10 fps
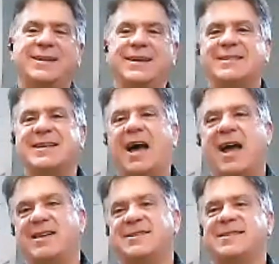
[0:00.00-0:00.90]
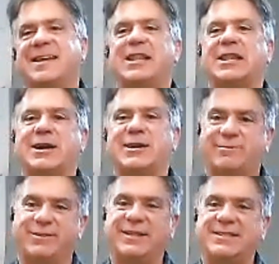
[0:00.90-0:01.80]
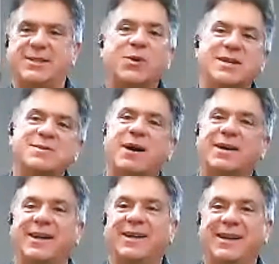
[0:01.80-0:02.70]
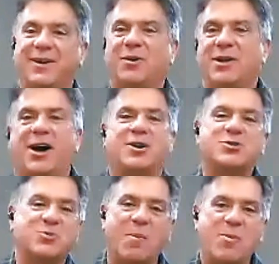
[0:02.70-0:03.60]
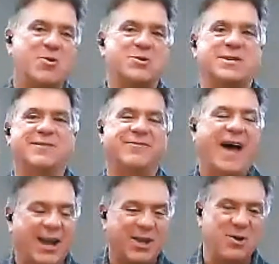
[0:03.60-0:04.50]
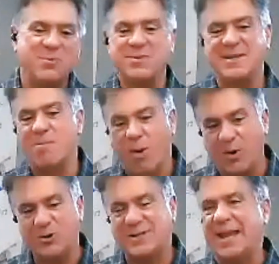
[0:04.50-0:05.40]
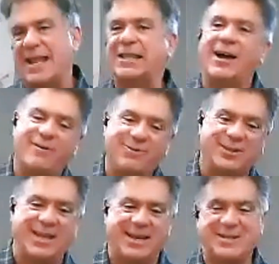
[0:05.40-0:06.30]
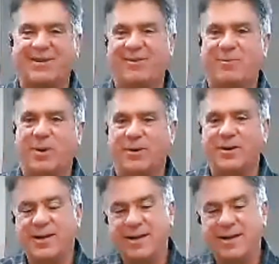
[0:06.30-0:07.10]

These guys, they love these grease monkey that are in auto scrubbers and vacuums and motors. They love to take stuff apart.